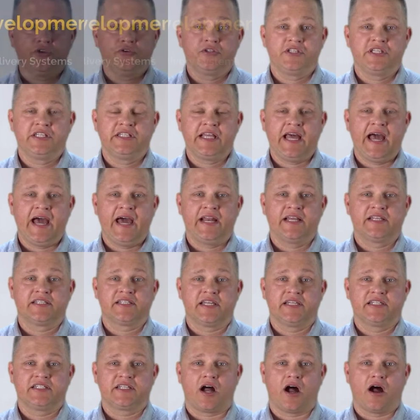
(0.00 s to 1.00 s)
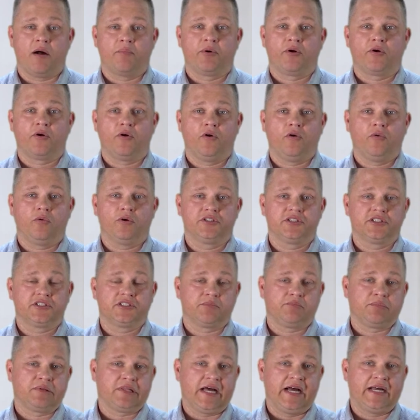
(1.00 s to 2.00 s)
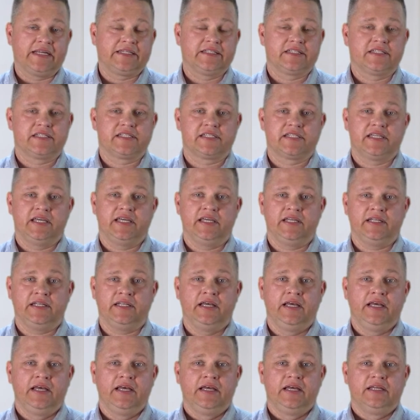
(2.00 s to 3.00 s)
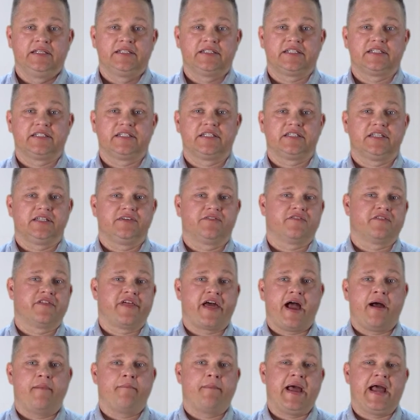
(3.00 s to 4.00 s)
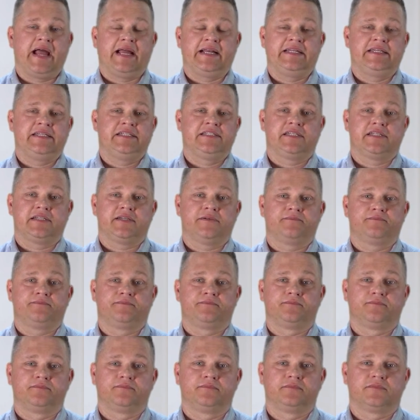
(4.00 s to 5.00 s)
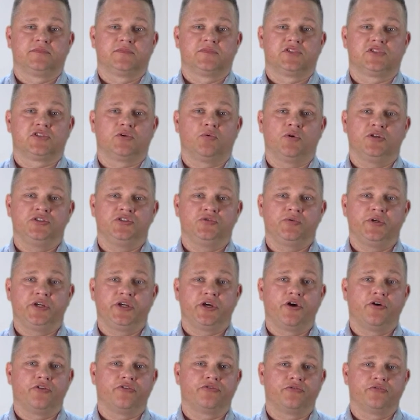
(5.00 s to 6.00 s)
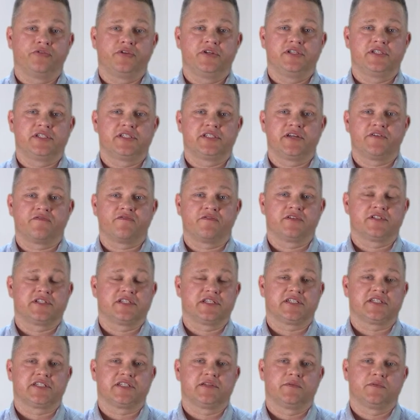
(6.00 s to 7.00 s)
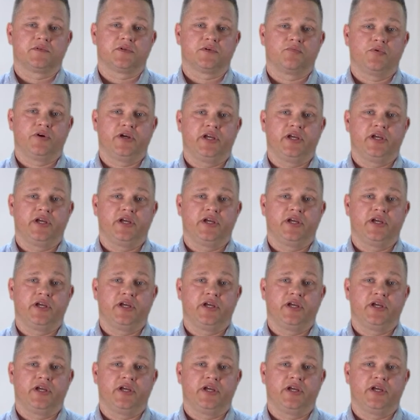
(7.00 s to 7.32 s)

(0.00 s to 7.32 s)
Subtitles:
using that as a topical, which is applied to the skin to deliver that magnesium. So once we go through these different systems and